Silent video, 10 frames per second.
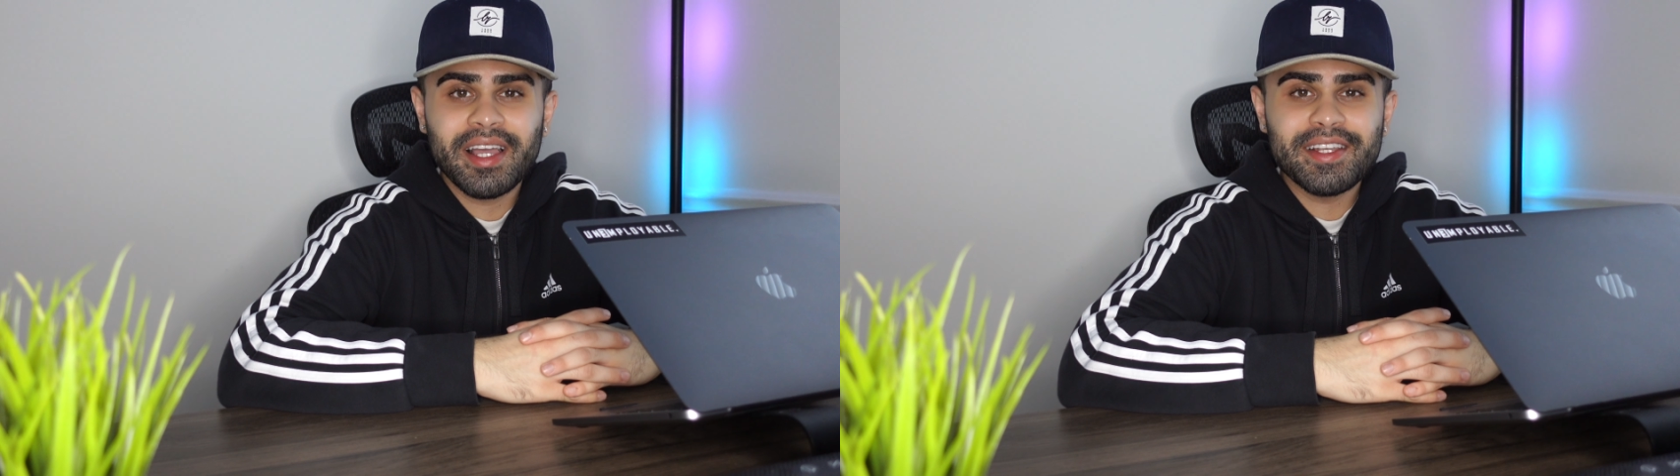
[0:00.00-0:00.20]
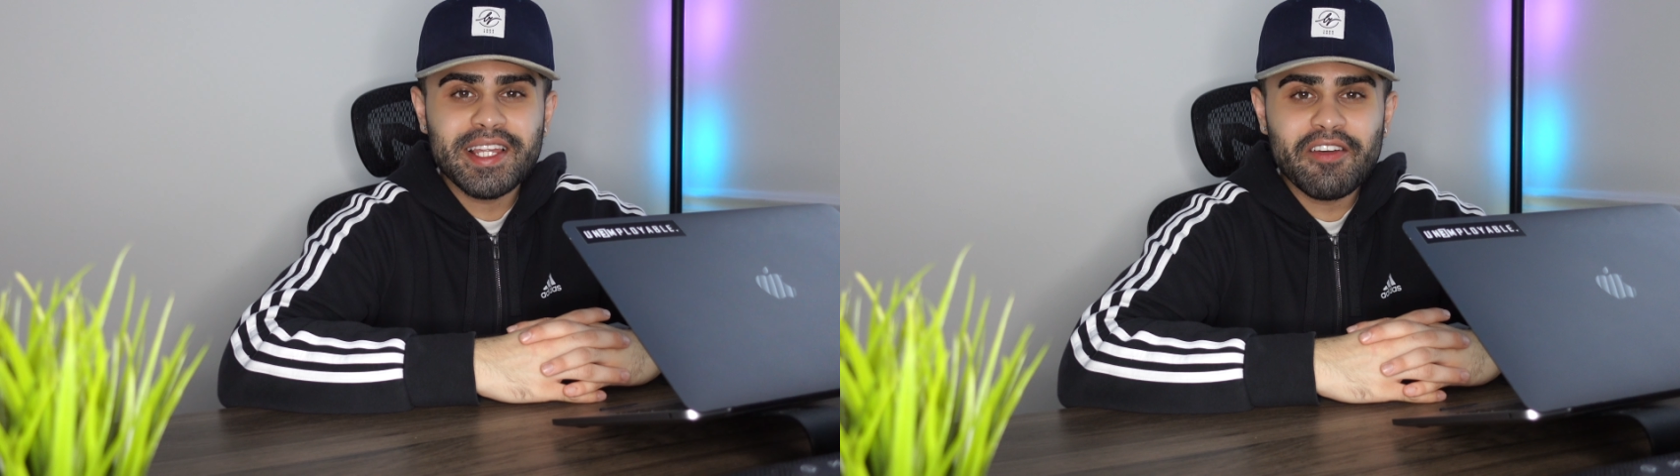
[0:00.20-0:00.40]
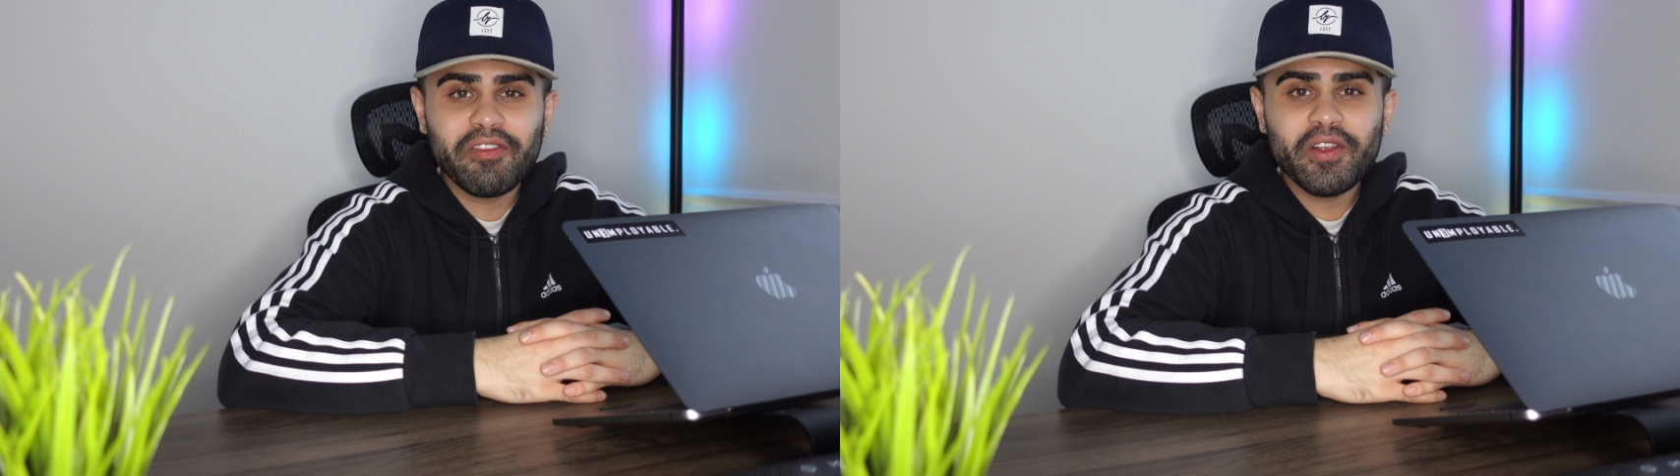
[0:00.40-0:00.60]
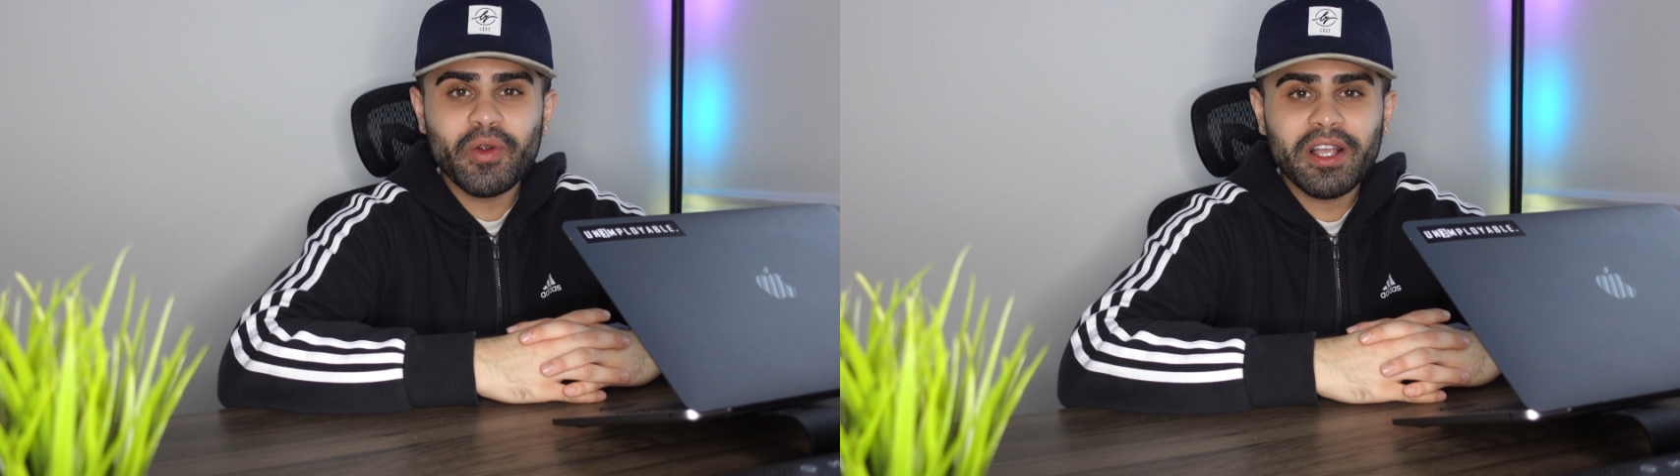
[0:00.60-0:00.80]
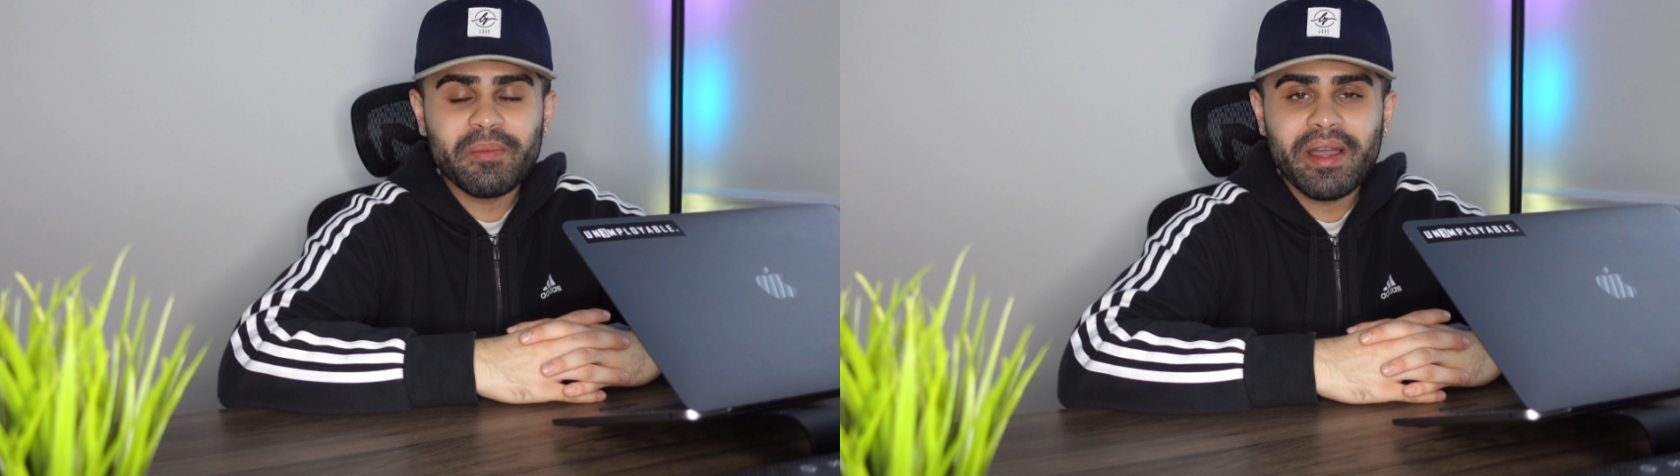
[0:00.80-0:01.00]
I definitely
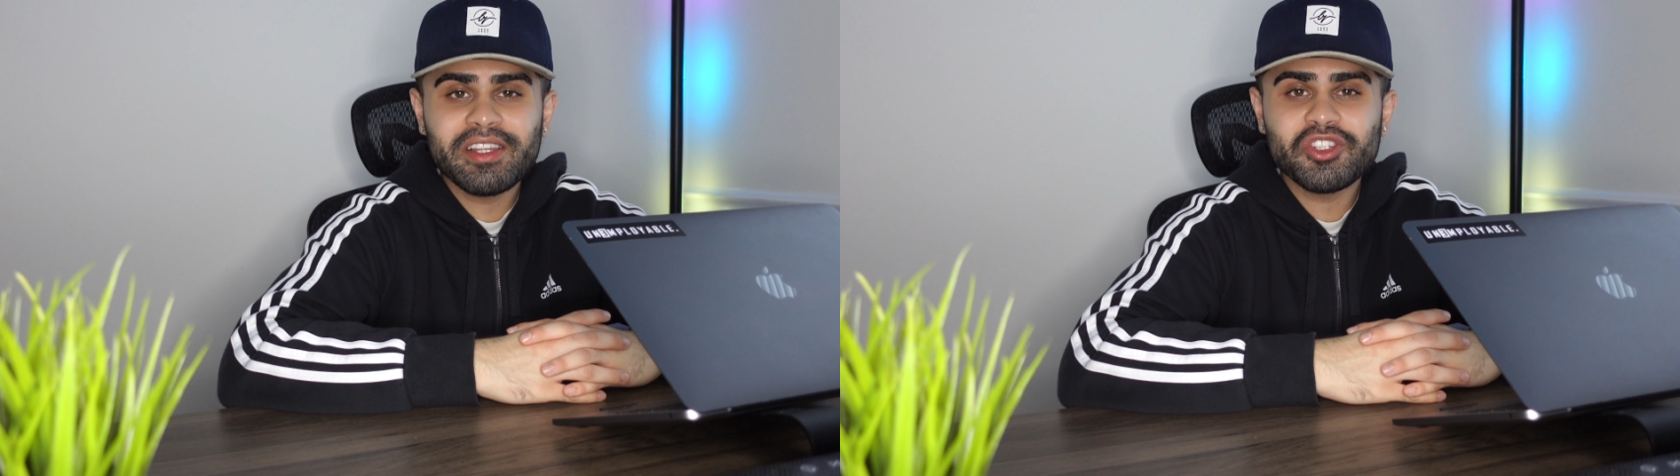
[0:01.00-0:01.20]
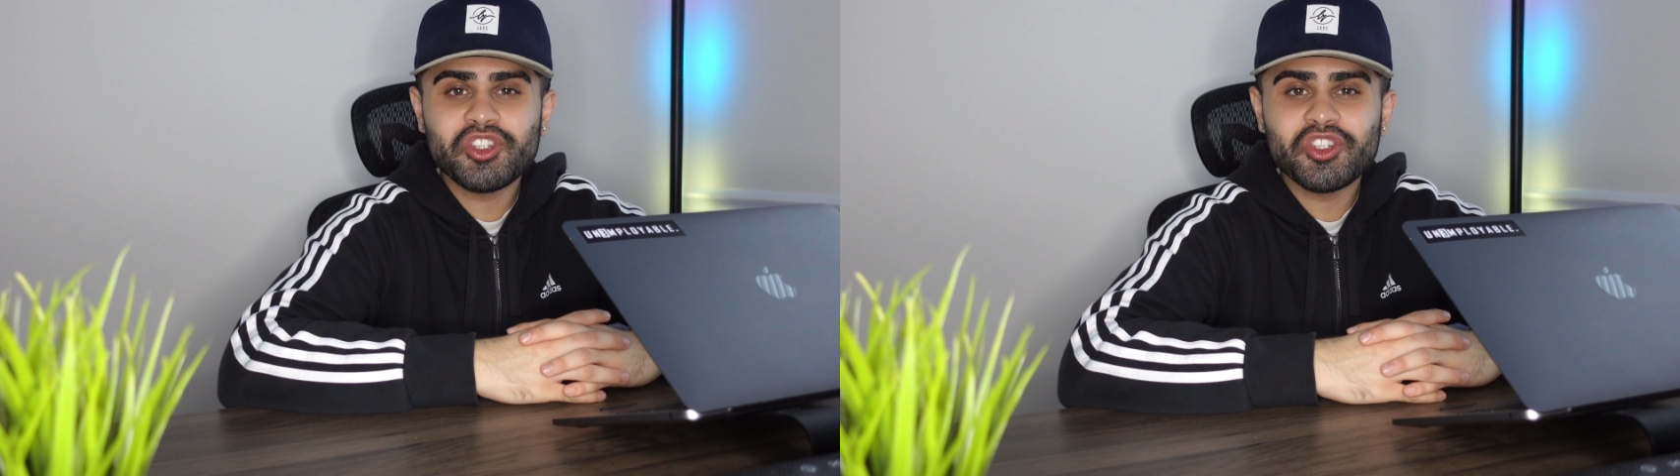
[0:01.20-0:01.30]
recommend